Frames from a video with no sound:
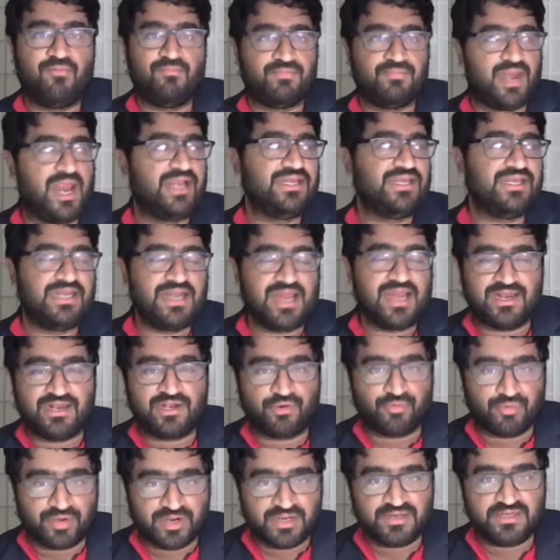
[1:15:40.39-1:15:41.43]
ninety-nine
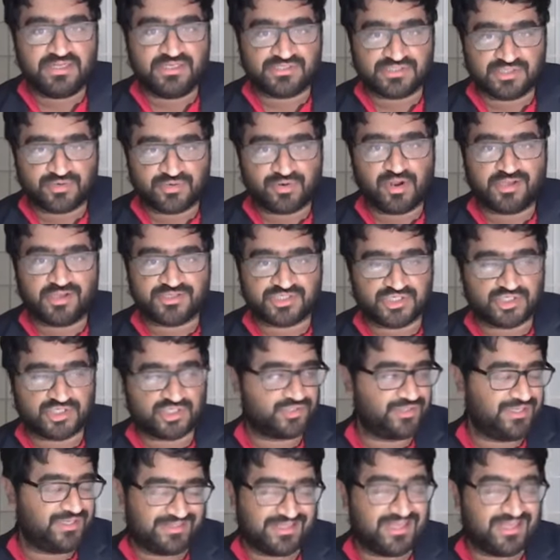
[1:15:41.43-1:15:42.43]
grannies across the street.